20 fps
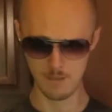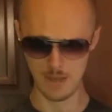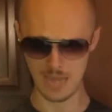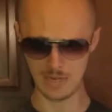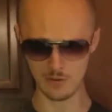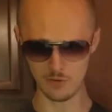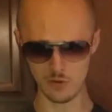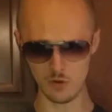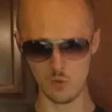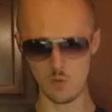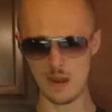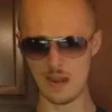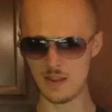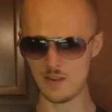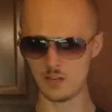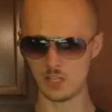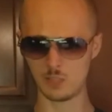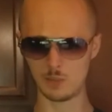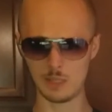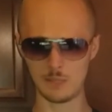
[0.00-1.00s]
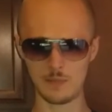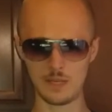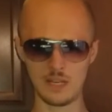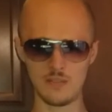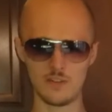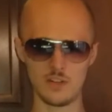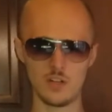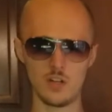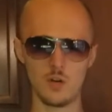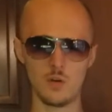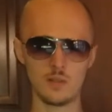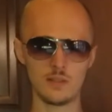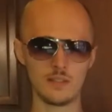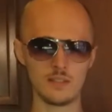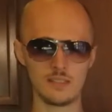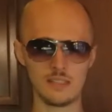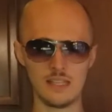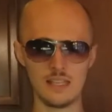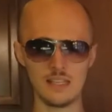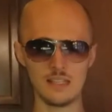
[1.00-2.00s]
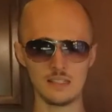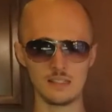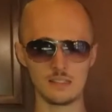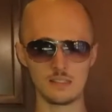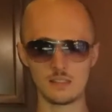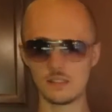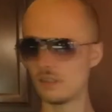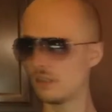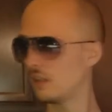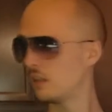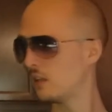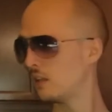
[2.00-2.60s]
I don't know why you expect me to even know what this is.